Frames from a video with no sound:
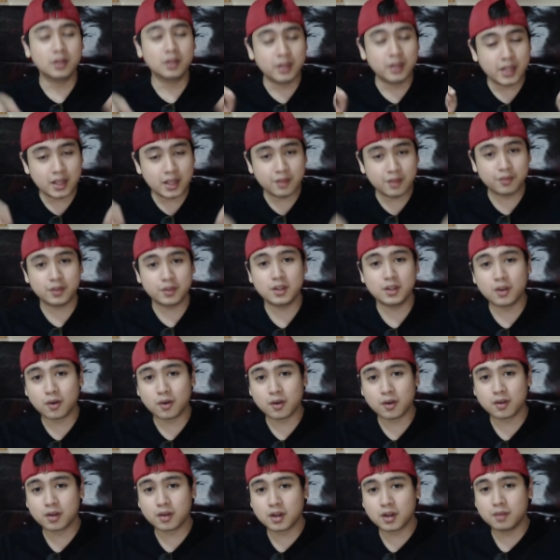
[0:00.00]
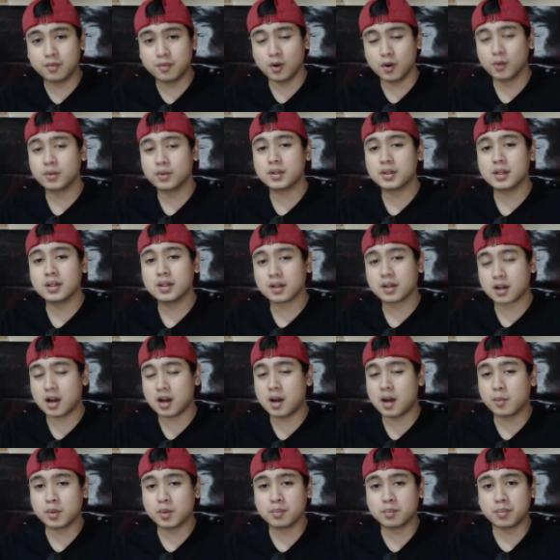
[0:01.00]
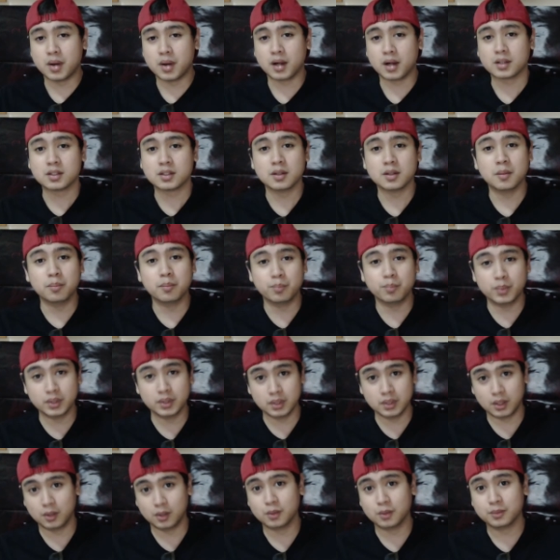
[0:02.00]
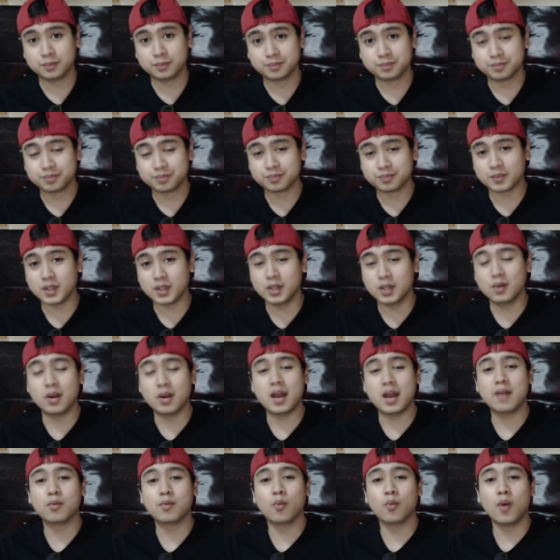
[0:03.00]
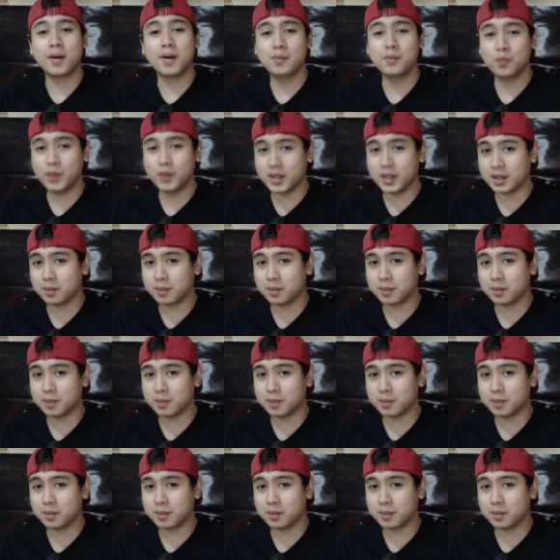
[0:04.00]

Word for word: leave your vote in the comment box below. You have one week,